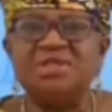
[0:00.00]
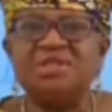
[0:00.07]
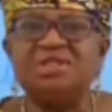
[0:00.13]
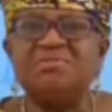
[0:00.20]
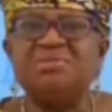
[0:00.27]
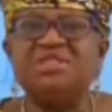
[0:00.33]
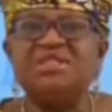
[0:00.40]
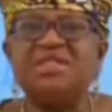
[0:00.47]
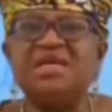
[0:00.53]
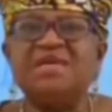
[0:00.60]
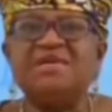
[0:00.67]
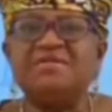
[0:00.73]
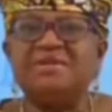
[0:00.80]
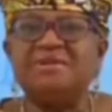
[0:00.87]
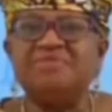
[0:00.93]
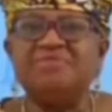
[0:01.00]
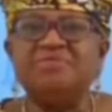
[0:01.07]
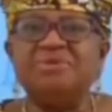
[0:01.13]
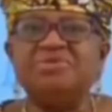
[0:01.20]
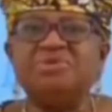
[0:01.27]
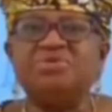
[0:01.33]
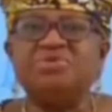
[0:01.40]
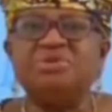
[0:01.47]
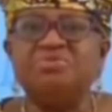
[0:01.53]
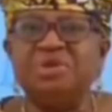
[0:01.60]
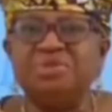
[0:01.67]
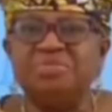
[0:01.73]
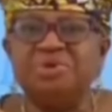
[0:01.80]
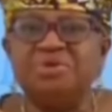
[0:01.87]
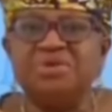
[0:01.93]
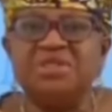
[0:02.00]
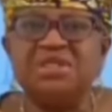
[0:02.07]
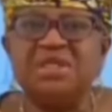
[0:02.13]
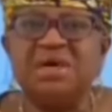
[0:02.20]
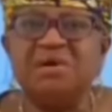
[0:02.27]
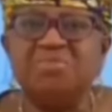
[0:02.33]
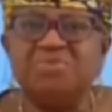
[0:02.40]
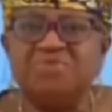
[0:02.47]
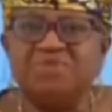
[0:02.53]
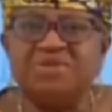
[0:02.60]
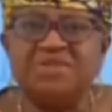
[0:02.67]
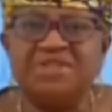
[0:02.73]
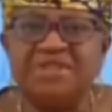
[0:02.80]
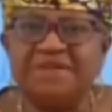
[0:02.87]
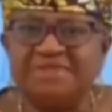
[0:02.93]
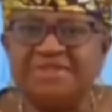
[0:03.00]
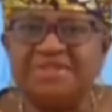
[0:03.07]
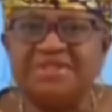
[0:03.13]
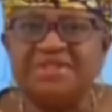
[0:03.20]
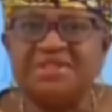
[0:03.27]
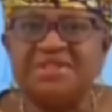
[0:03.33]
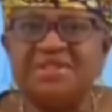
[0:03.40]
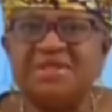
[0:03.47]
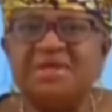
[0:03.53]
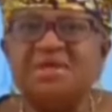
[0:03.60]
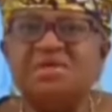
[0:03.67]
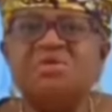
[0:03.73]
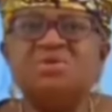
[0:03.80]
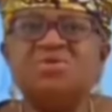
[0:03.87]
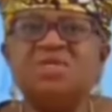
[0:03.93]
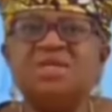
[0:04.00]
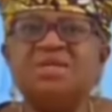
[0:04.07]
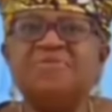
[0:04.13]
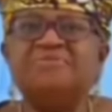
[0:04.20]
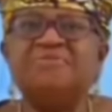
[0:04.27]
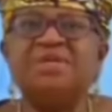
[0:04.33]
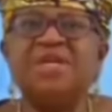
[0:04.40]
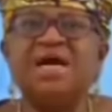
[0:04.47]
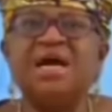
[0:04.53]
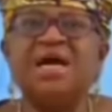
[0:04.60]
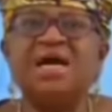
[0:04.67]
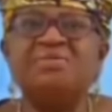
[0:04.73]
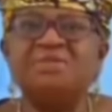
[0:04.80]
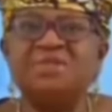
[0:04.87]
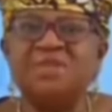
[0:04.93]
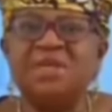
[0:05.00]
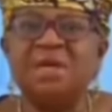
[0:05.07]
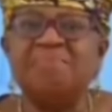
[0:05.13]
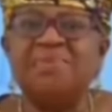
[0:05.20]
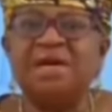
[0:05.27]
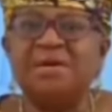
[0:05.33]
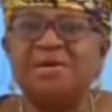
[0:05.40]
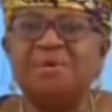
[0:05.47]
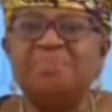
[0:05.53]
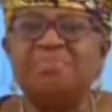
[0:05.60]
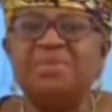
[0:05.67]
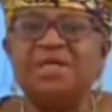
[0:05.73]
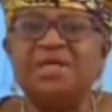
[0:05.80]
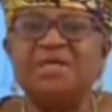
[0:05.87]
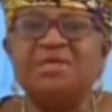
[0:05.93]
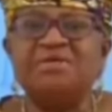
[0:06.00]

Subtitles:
this means anything from streaming music and movie services to delivering accounting and backup